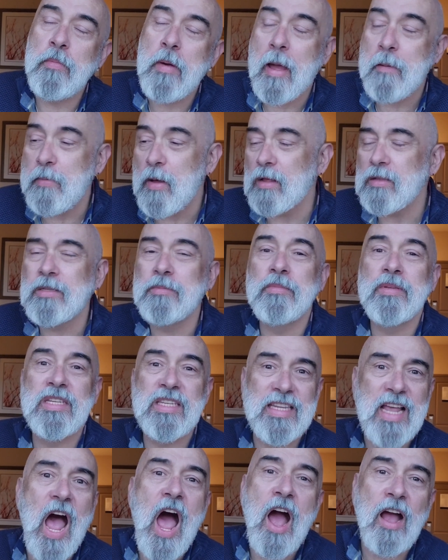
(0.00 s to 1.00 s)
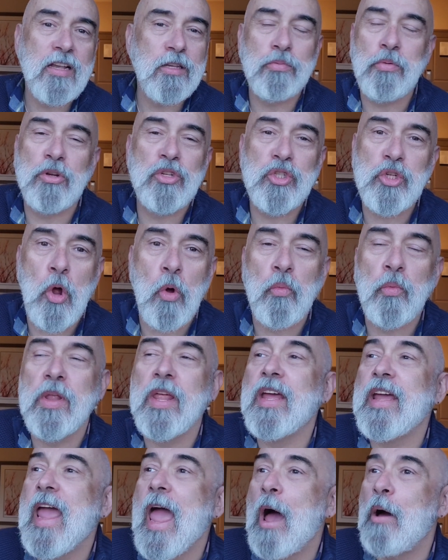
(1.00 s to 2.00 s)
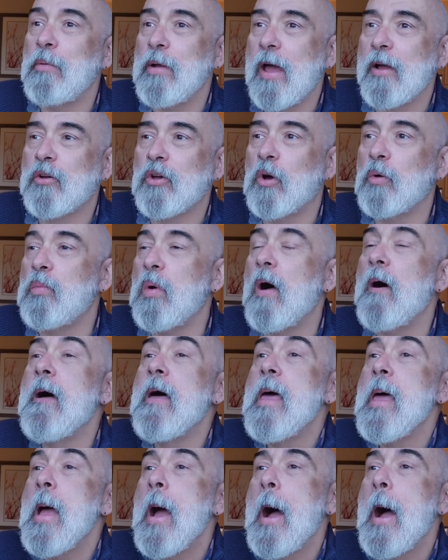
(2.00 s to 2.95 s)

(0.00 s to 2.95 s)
But I bought some socks, which don't really count at Goodwill.